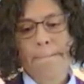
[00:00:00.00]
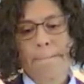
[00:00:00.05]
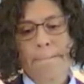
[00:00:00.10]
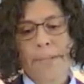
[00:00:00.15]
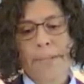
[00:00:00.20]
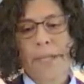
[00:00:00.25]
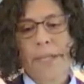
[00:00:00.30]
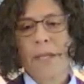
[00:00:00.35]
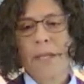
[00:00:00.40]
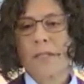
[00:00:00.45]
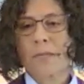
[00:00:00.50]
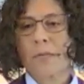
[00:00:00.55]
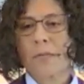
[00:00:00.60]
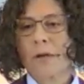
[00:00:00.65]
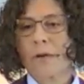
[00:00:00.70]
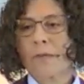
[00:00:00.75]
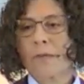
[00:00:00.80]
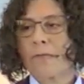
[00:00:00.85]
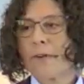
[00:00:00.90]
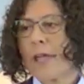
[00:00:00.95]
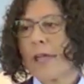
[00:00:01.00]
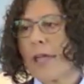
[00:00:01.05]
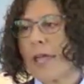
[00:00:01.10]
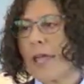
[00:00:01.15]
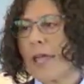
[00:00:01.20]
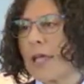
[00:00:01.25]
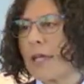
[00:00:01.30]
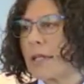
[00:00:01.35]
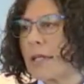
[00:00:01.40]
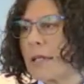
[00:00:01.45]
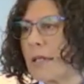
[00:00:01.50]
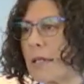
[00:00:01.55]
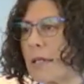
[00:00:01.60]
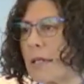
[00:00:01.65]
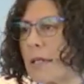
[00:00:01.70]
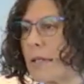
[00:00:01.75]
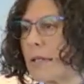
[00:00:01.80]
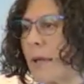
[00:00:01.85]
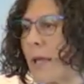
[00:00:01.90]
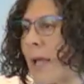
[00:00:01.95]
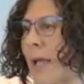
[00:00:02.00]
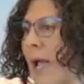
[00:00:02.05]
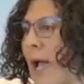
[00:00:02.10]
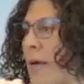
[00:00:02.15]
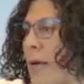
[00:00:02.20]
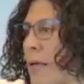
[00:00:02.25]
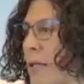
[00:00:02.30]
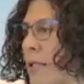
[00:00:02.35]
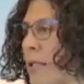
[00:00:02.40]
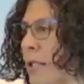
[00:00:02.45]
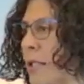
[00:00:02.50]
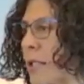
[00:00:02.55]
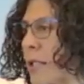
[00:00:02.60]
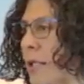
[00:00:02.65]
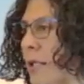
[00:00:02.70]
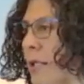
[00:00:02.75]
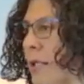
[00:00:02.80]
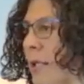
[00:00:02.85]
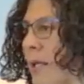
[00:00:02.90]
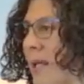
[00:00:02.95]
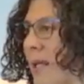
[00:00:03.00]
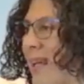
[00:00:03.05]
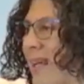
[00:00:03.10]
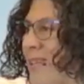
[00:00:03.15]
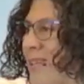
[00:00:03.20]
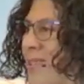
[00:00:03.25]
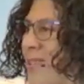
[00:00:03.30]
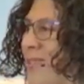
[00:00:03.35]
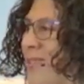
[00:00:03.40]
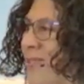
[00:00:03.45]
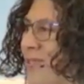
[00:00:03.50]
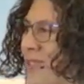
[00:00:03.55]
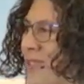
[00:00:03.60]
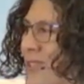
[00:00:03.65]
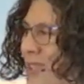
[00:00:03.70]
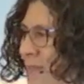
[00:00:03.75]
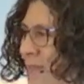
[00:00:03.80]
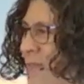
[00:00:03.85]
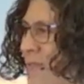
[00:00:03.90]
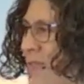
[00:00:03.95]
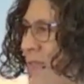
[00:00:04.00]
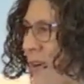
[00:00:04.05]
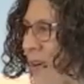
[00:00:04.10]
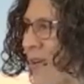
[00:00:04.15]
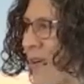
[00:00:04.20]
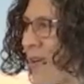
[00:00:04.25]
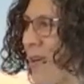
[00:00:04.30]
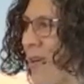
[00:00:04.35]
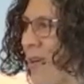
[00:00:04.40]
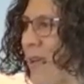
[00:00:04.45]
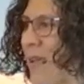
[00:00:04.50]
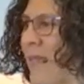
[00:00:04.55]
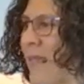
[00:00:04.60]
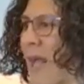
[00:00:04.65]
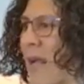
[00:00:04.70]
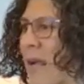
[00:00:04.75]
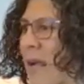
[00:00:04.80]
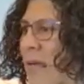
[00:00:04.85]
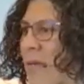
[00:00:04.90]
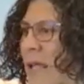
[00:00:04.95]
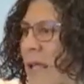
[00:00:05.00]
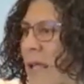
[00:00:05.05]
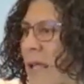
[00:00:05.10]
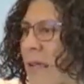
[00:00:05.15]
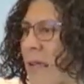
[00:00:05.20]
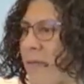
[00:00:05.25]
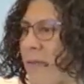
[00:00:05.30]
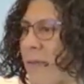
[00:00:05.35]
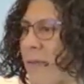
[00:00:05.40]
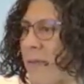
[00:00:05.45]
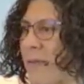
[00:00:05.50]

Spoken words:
Because we're afraid to encounter and to suffer that grief.